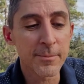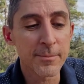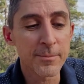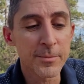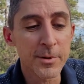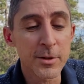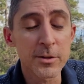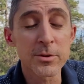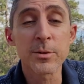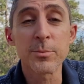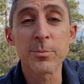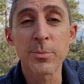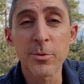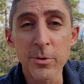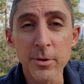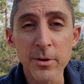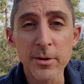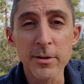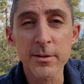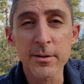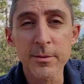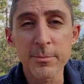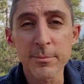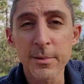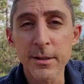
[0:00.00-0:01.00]

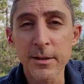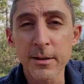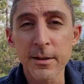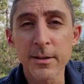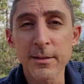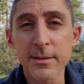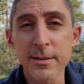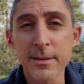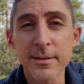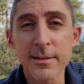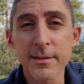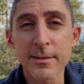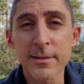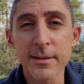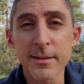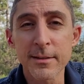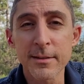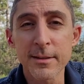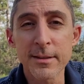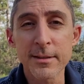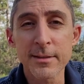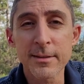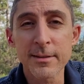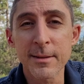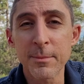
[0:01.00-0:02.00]
support, because it's
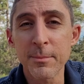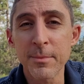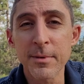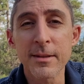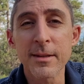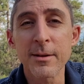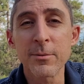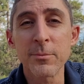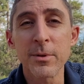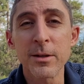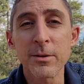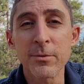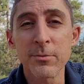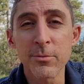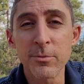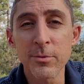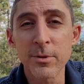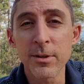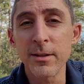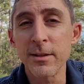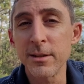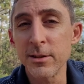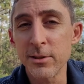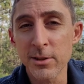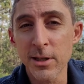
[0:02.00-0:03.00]
something that we
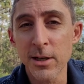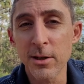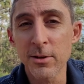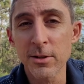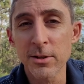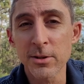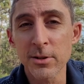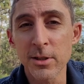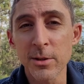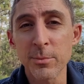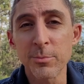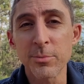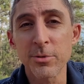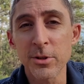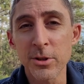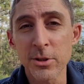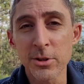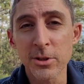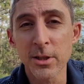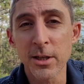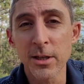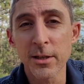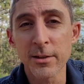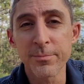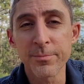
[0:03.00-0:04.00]
really cherish and
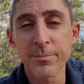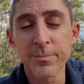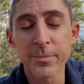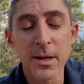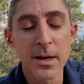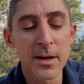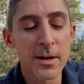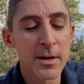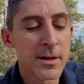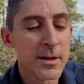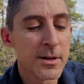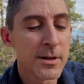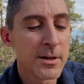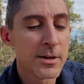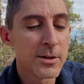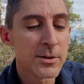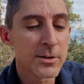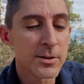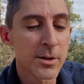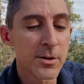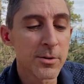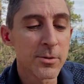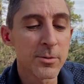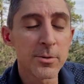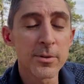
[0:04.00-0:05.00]
appreciate.
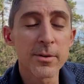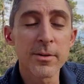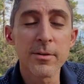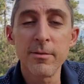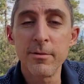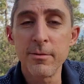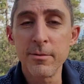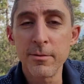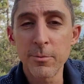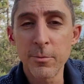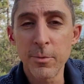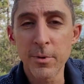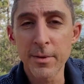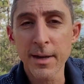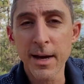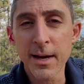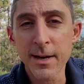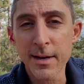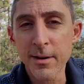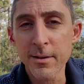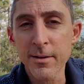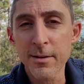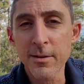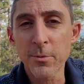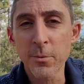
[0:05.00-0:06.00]
So with that
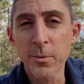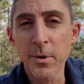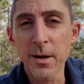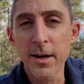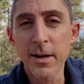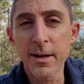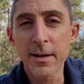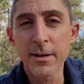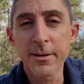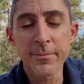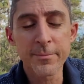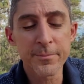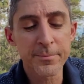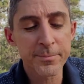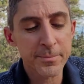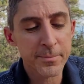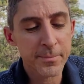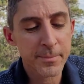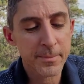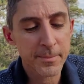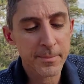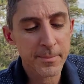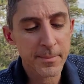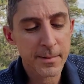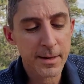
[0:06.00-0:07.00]
out of the way,
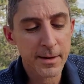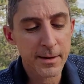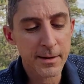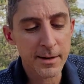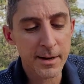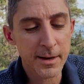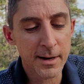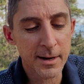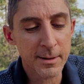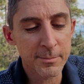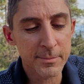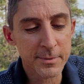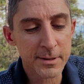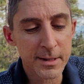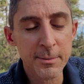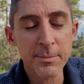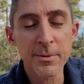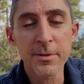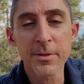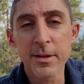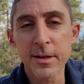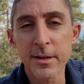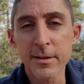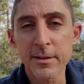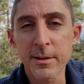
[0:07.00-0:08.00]
a couple
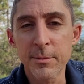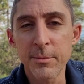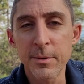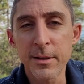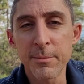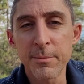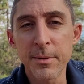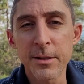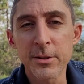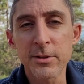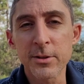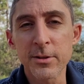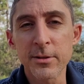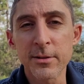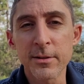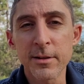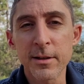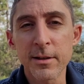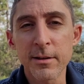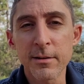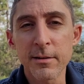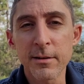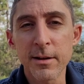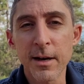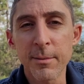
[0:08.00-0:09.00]
things I want to mention
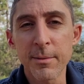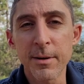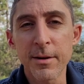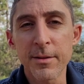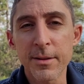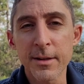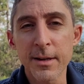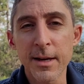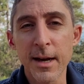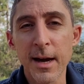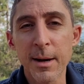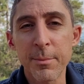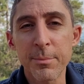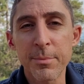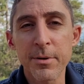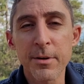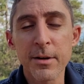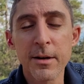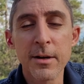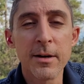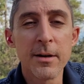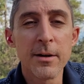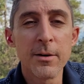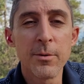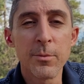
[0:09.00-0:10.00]
about the app.
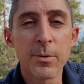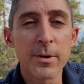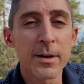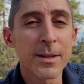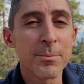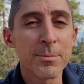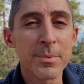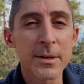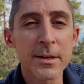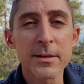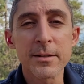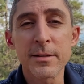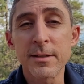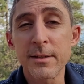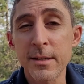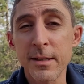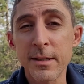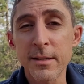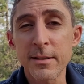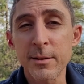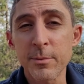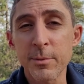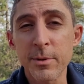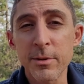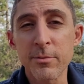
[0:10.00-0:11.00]
One of the biggest
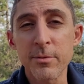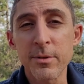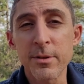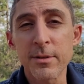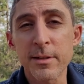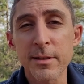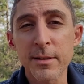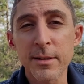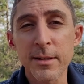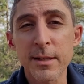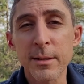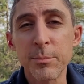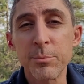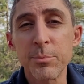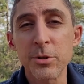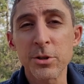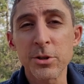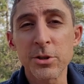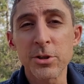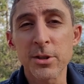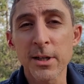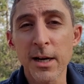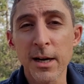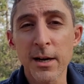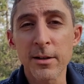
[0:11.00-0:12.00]
things that we recently
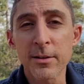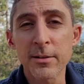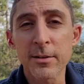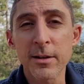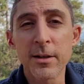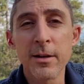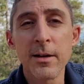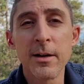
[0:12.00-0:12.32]
pushed out